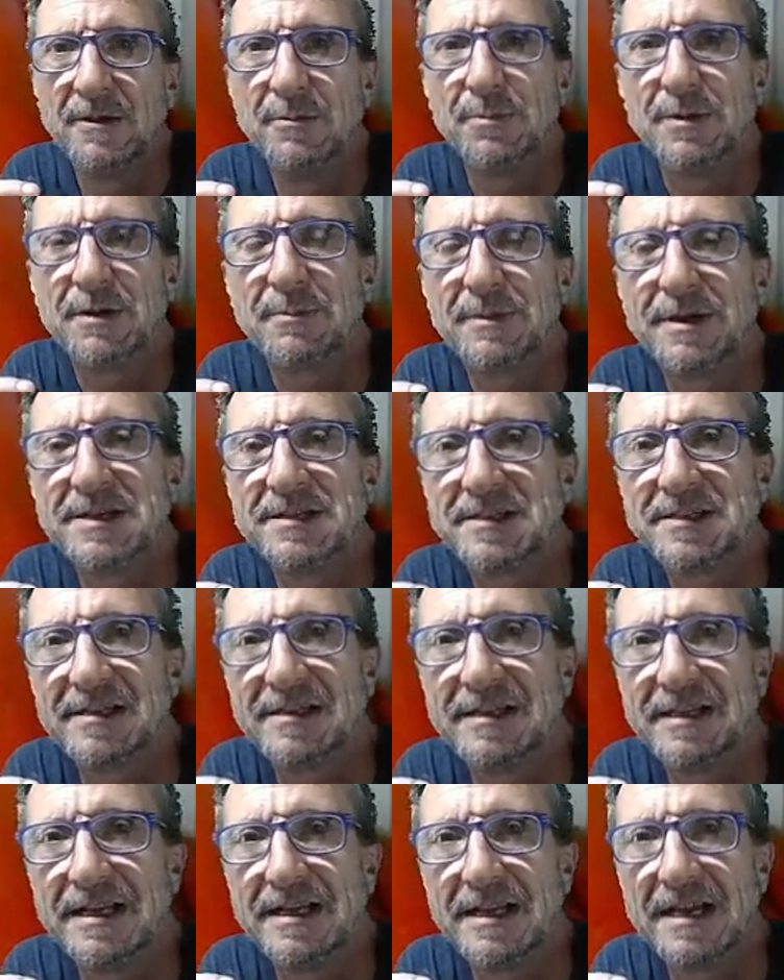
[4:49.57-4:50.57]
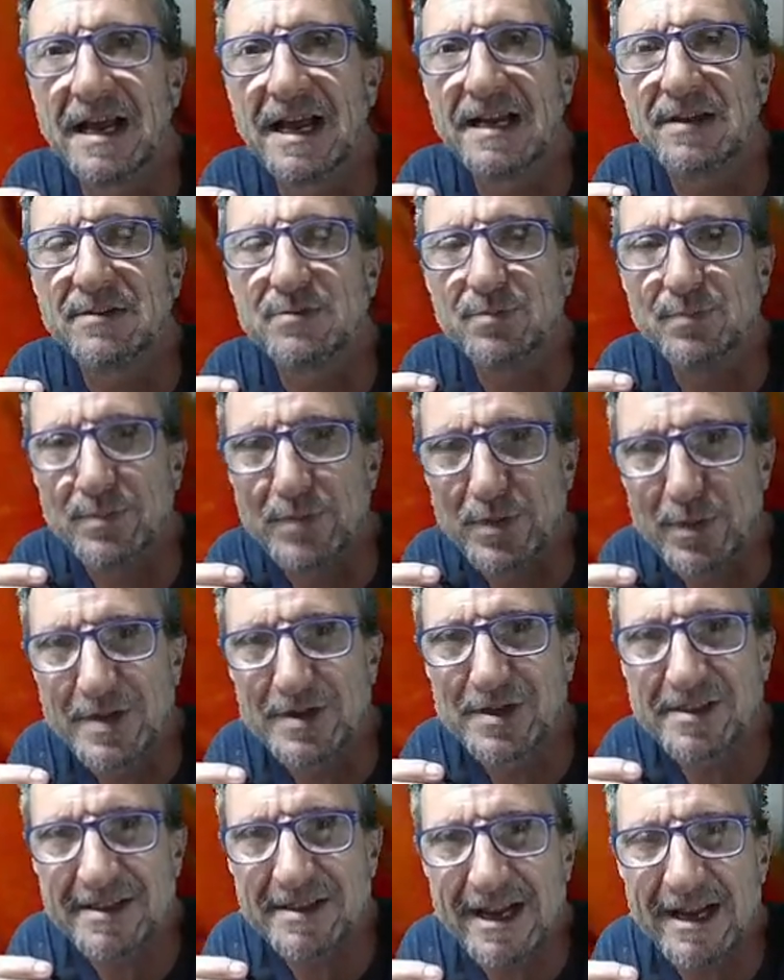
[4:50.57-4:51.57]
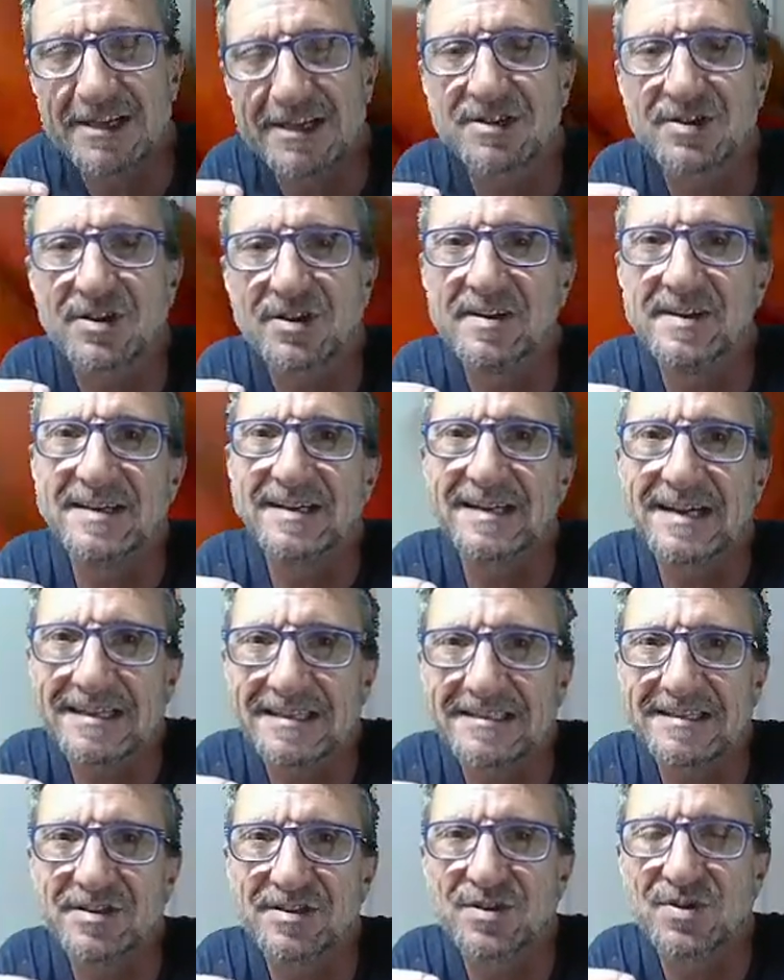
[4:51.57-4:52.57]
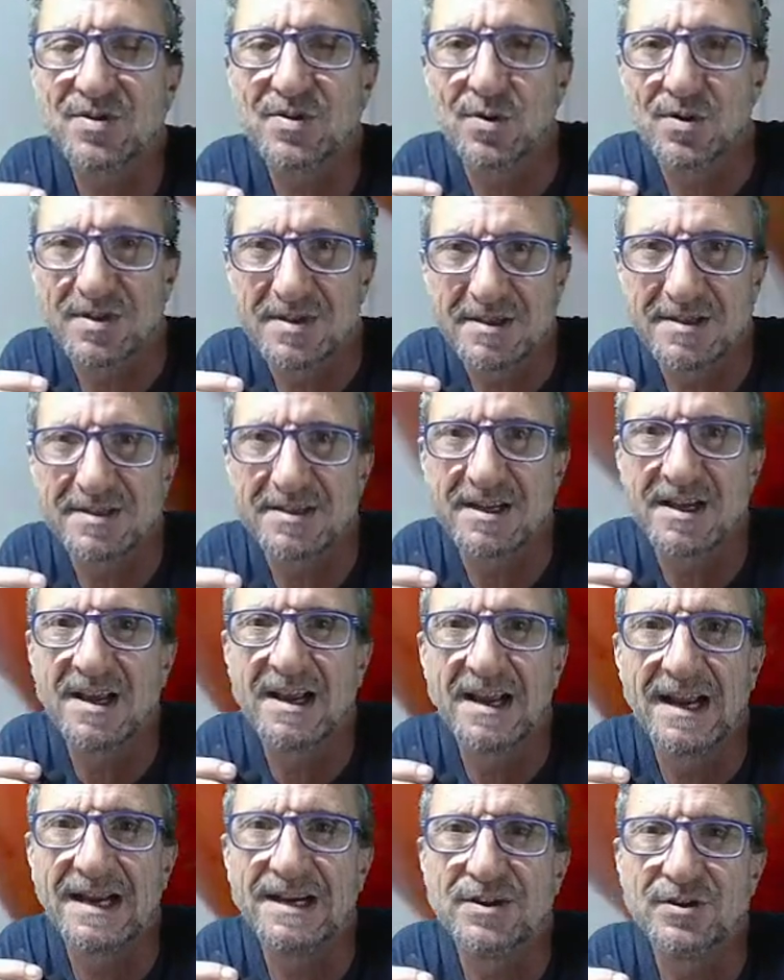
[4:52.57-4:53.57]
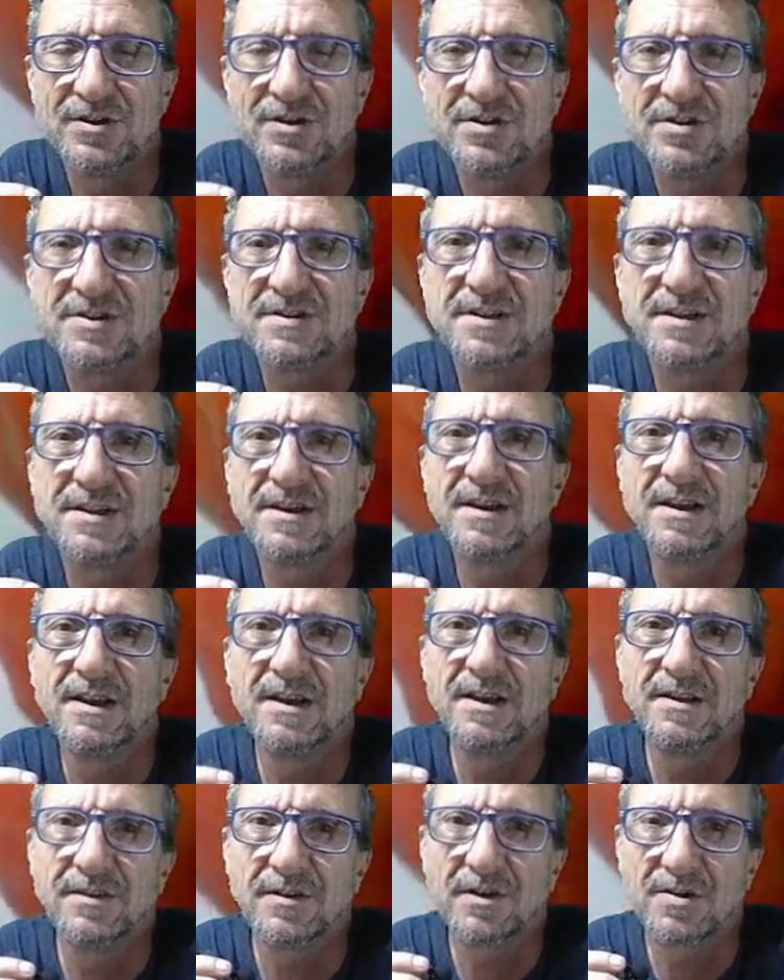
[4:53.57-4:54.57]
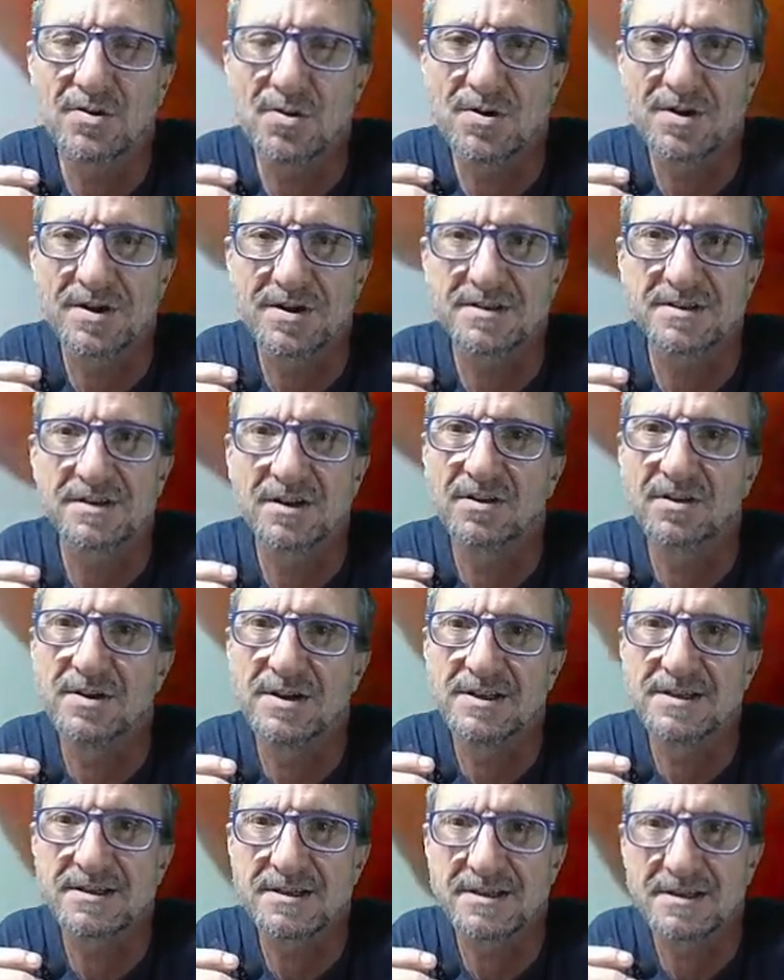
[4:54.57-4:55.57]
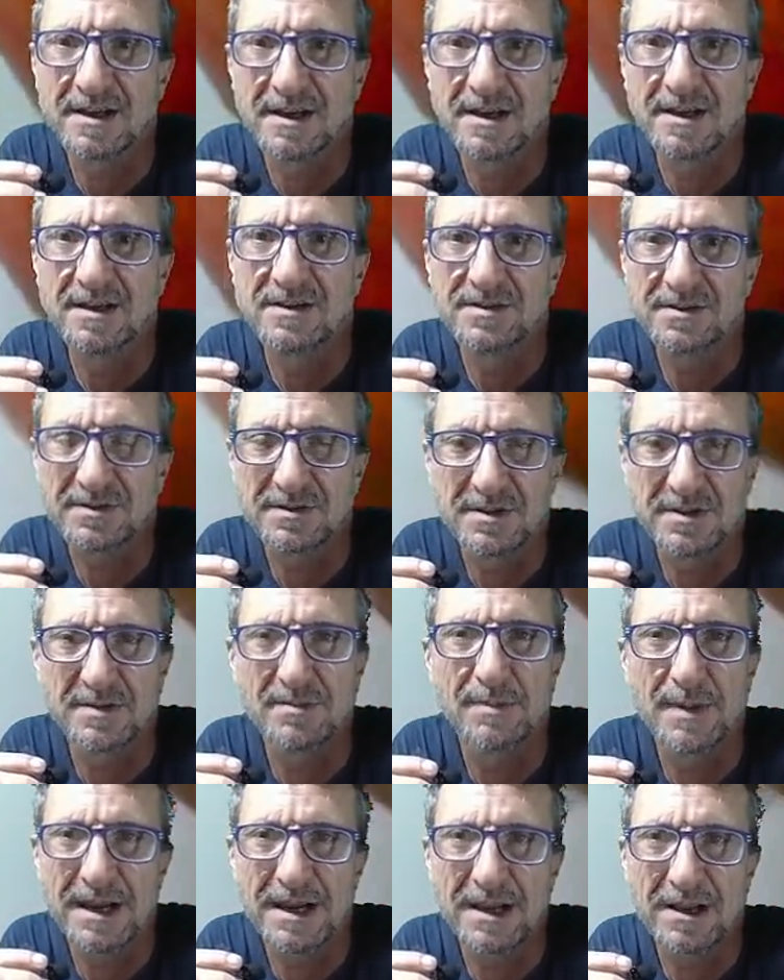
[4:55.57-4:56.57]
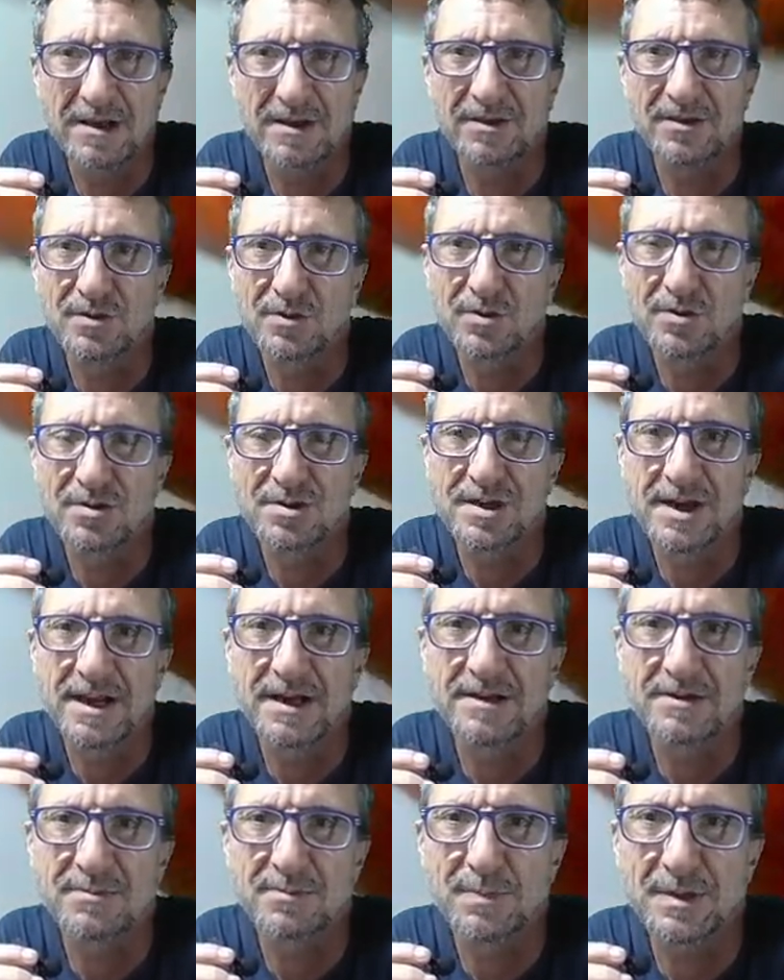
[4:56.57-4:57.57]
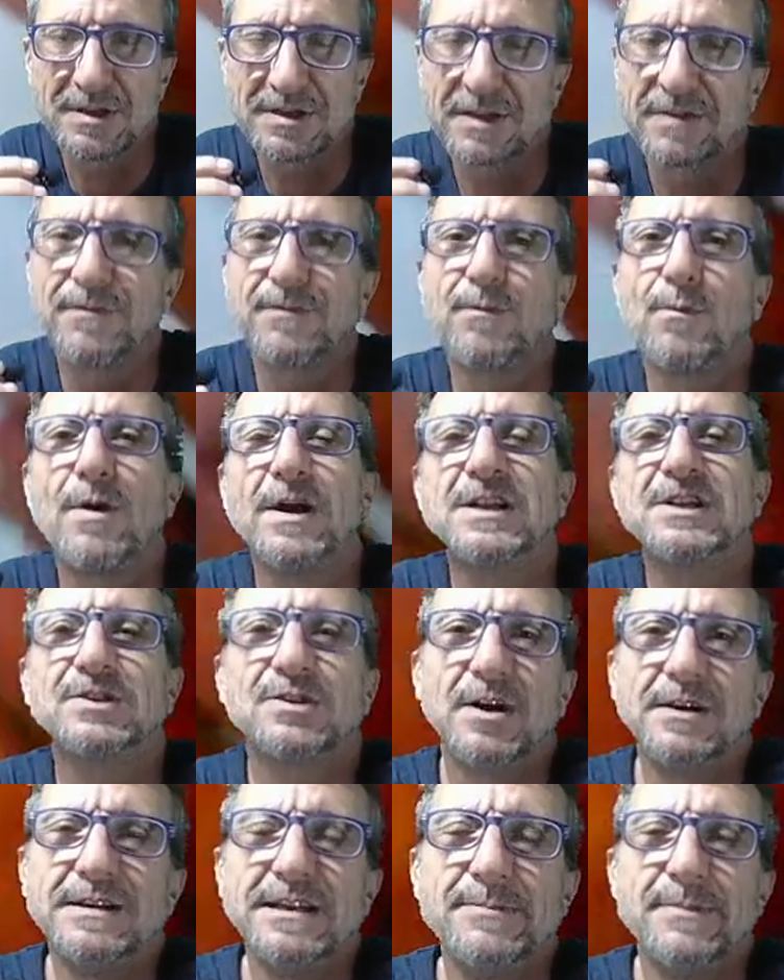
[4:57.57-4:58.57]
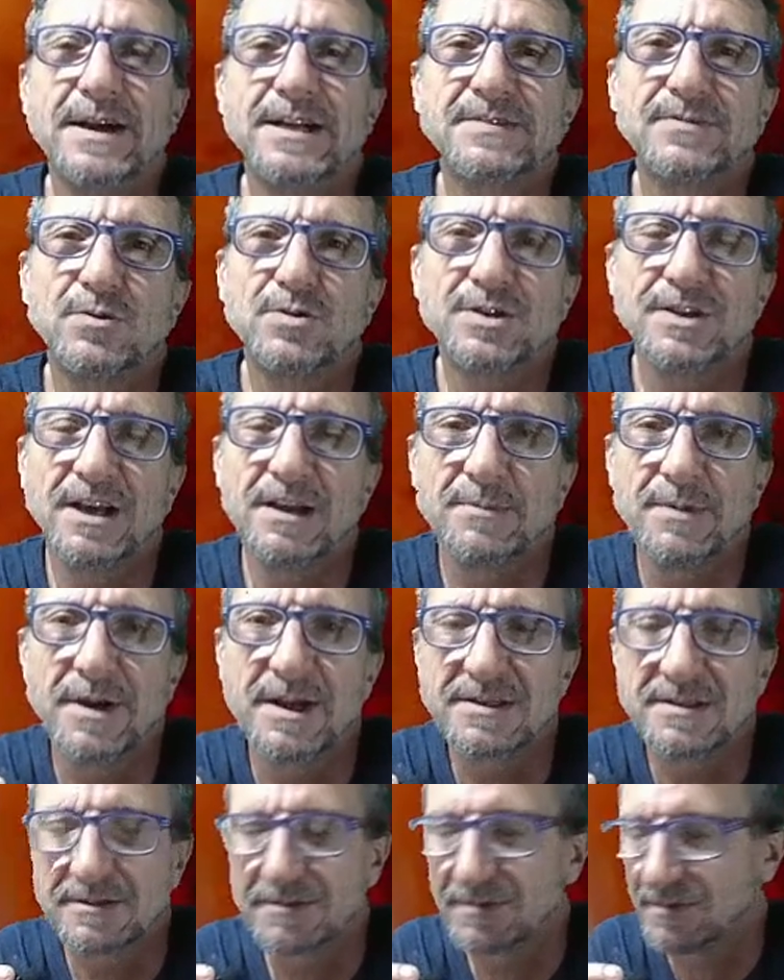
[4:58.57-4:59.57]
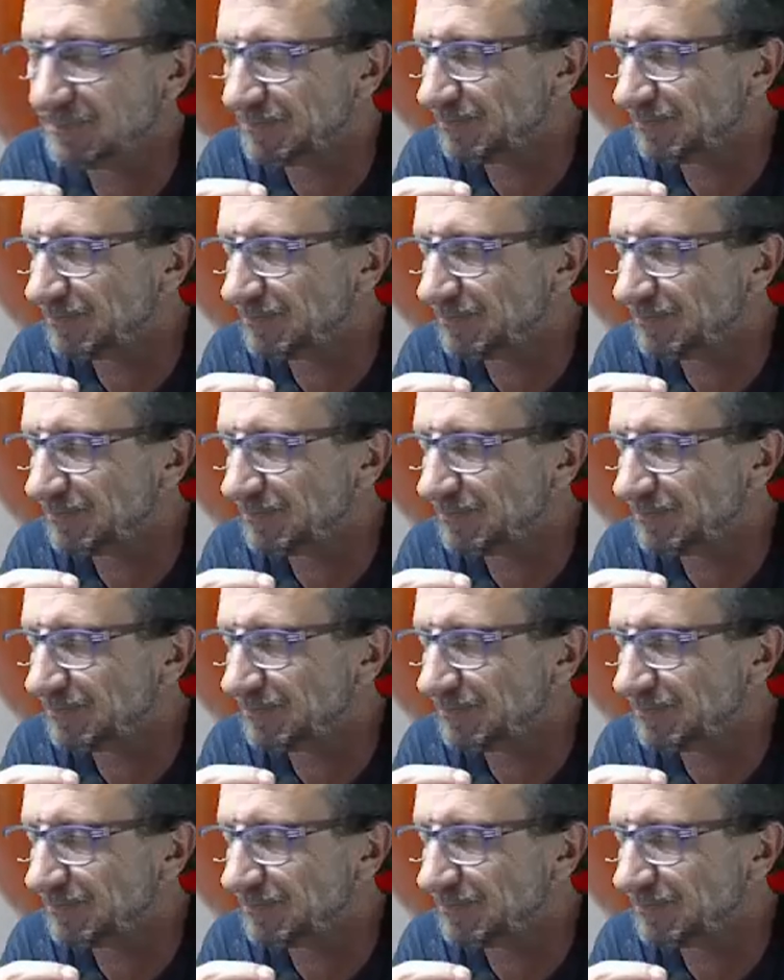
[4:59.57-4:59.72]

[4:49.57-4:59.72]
But basically, you're going to take a sardine and cut it into quarters and use the quarters, the loins, to make your shad. So one sardine makes four shad baits.